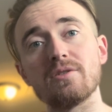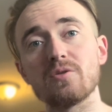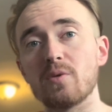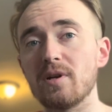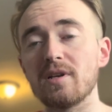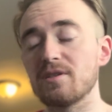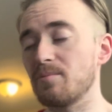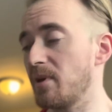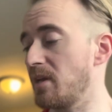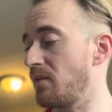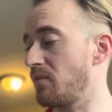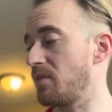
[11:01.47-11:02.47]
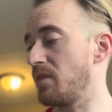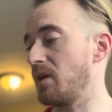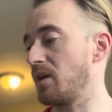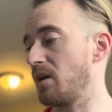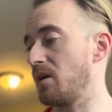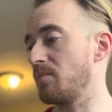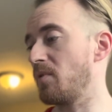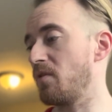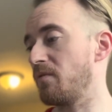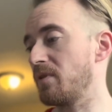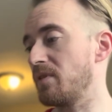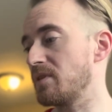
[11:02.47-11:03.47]
just wanted to explain everything.
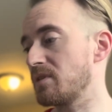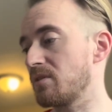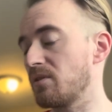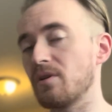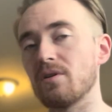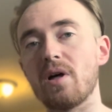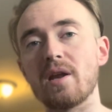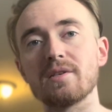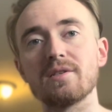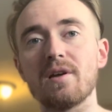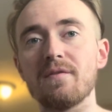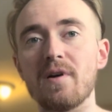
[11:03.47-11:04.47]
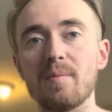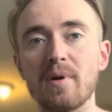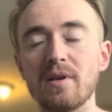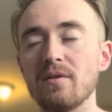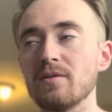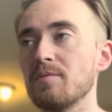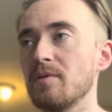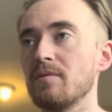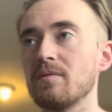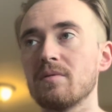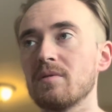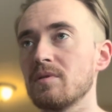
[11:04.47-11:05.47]
Hopefully this cleared a lot of stuff up. I know it's
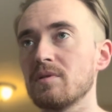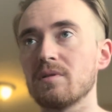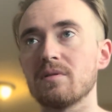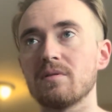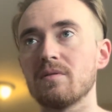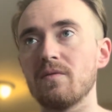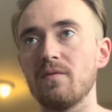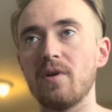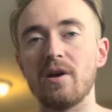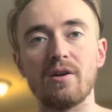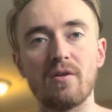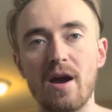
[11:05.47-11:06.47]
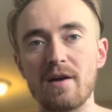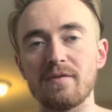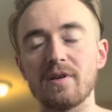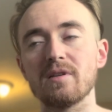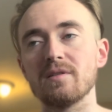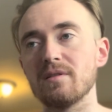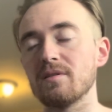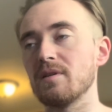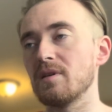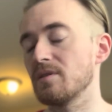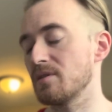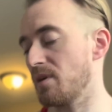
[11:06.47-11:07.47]
very graphic
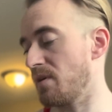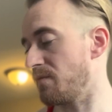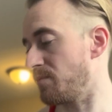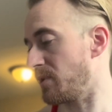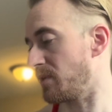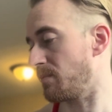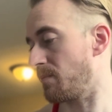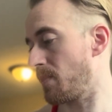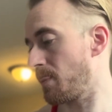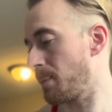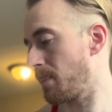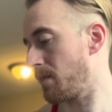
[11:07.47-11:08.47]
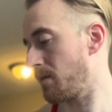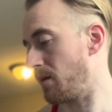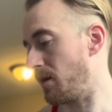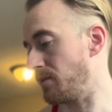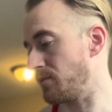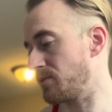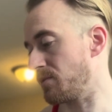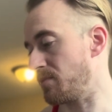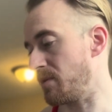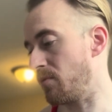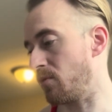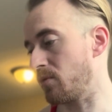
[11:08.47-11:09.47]
and stuff, but I know some
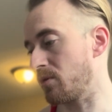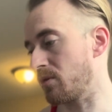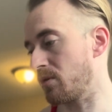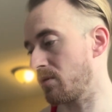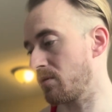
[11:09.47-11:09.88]
people were